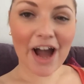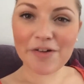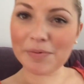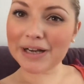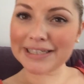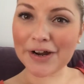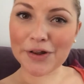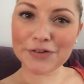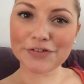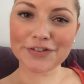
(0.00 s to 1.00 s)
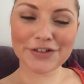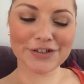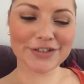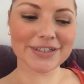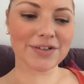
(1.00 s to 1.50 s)
I've put her down on the
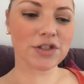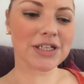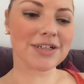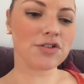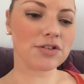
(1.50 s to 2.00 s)
floor so she can